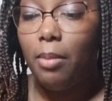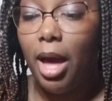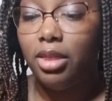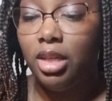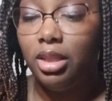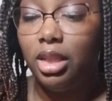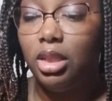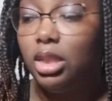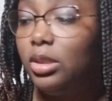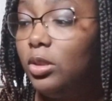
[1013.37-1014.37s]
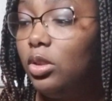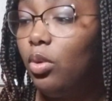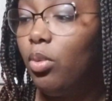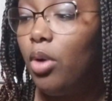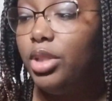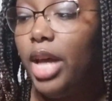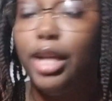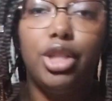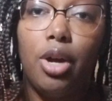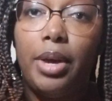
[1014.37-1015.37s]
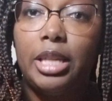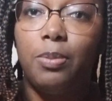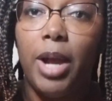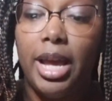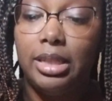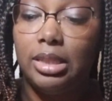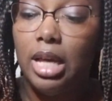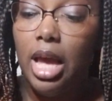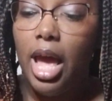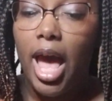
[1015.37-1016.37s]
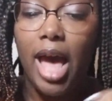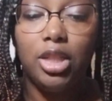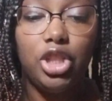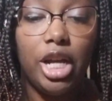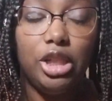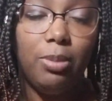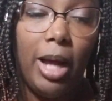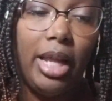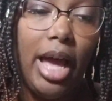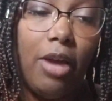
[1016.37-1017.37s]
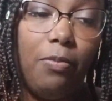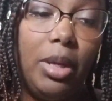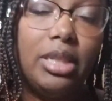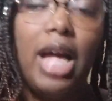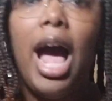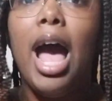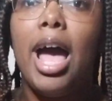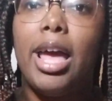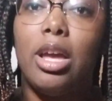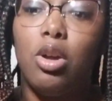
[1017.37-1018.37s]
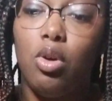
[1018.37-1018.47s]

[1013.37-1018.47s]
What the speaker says: I think that this Rotato Express has changed my life because I